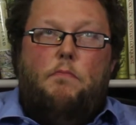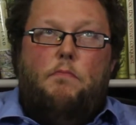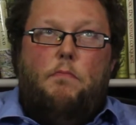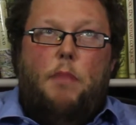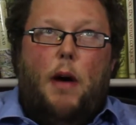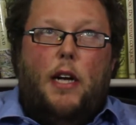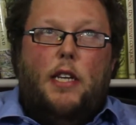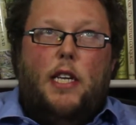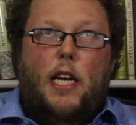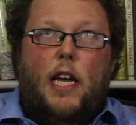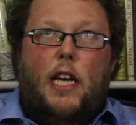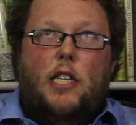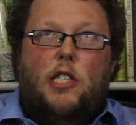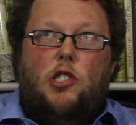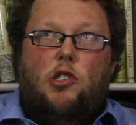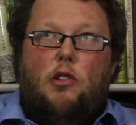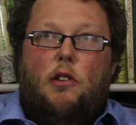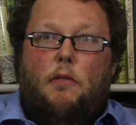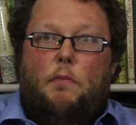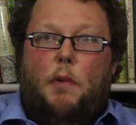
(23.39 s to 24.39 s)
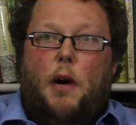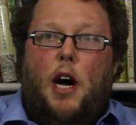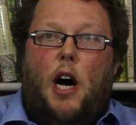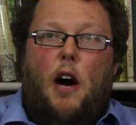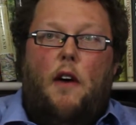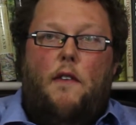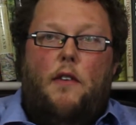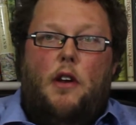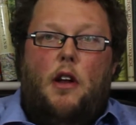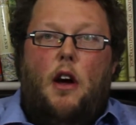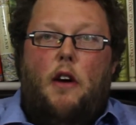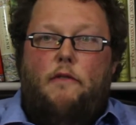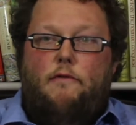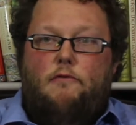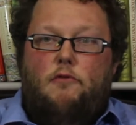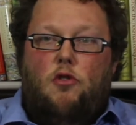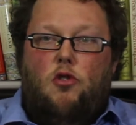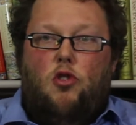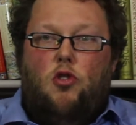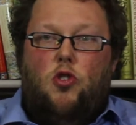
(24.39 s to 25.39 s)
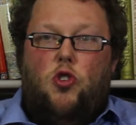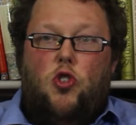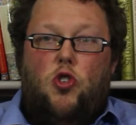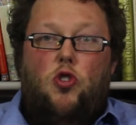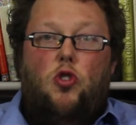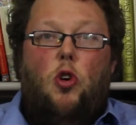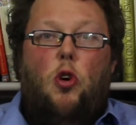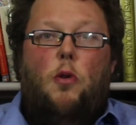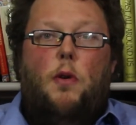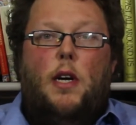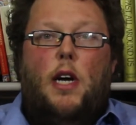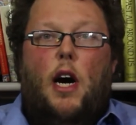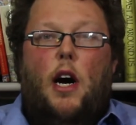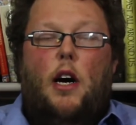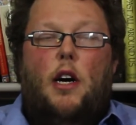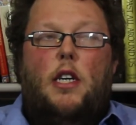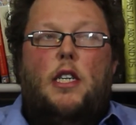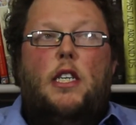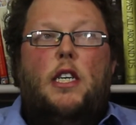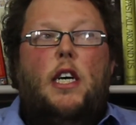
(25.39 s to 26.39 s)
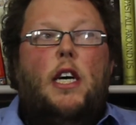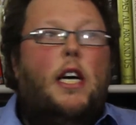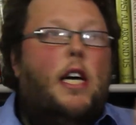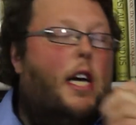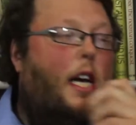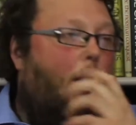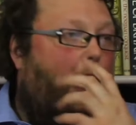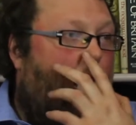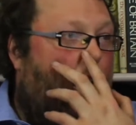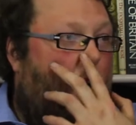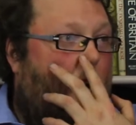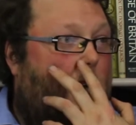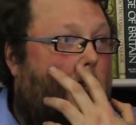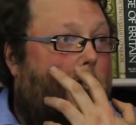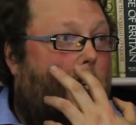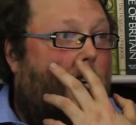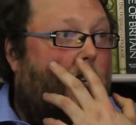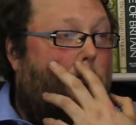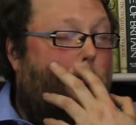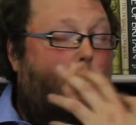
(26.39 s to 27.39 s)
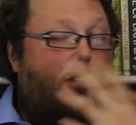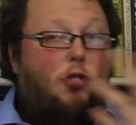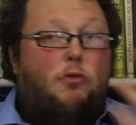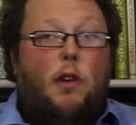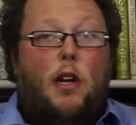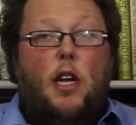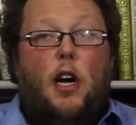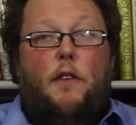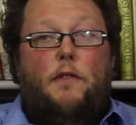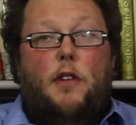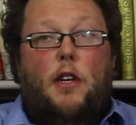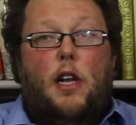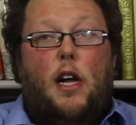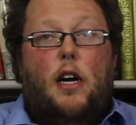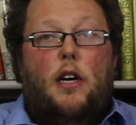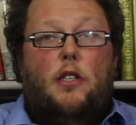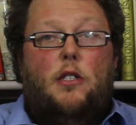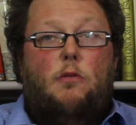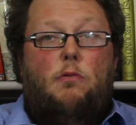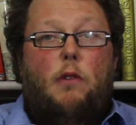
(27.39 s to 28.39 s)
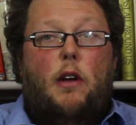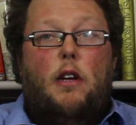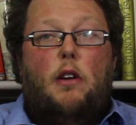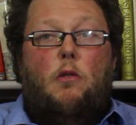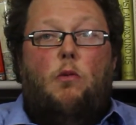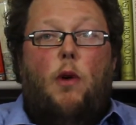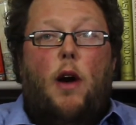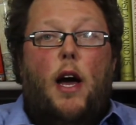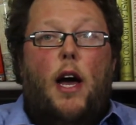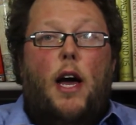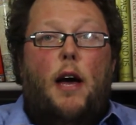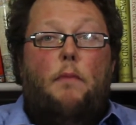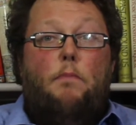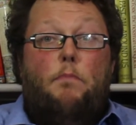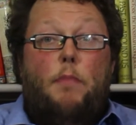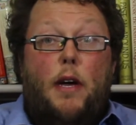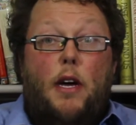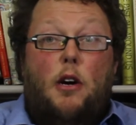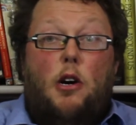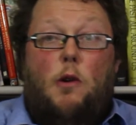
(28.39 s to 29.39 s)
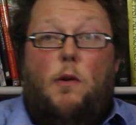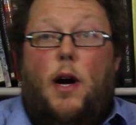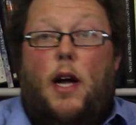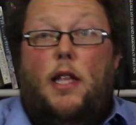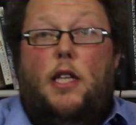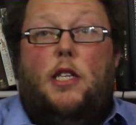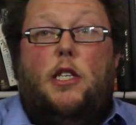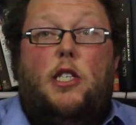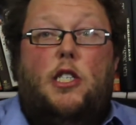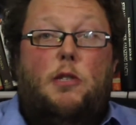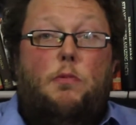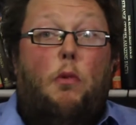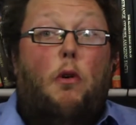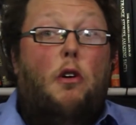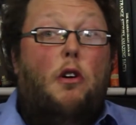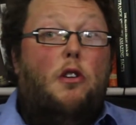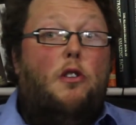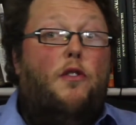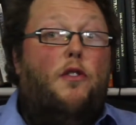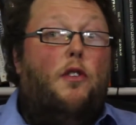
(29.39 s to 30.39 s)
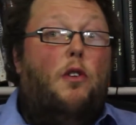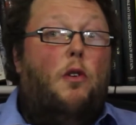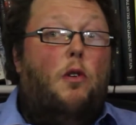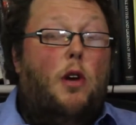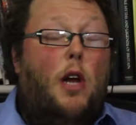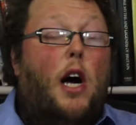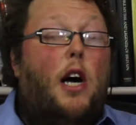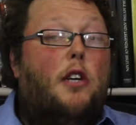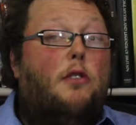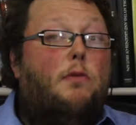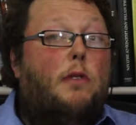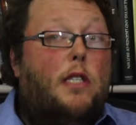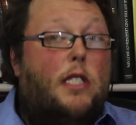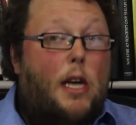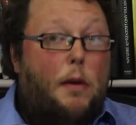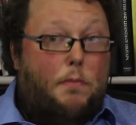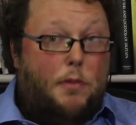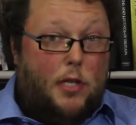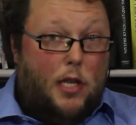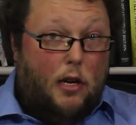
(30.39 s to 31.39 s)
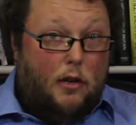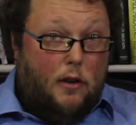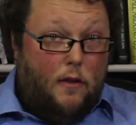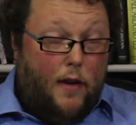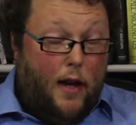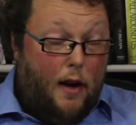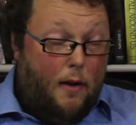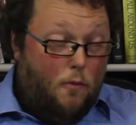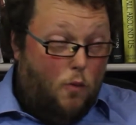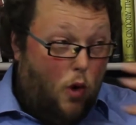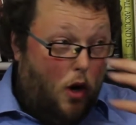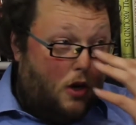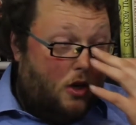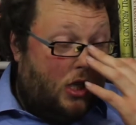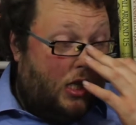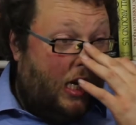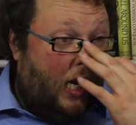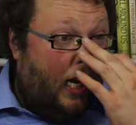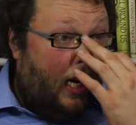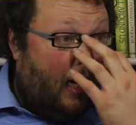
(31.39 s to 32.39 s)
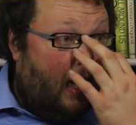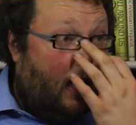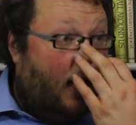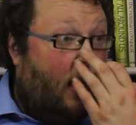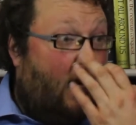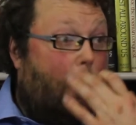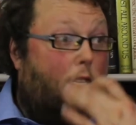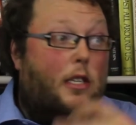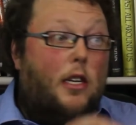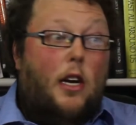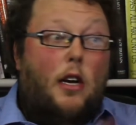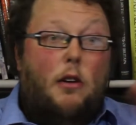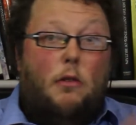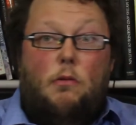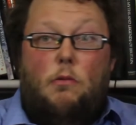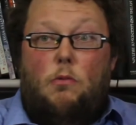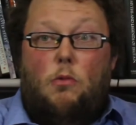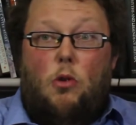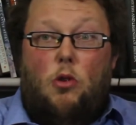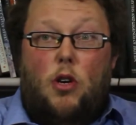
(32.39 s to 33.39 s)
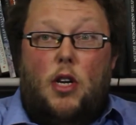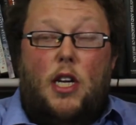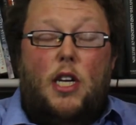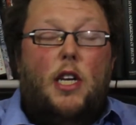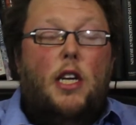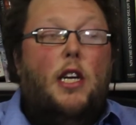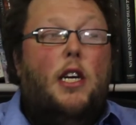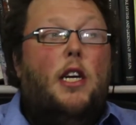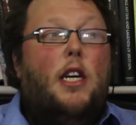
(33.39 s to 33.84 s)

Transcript: but it is sort of part of an overall story arc. It takes place directly after last week, where Bill, and this is spoilers for last week's episode if you haven't watched it, so warning,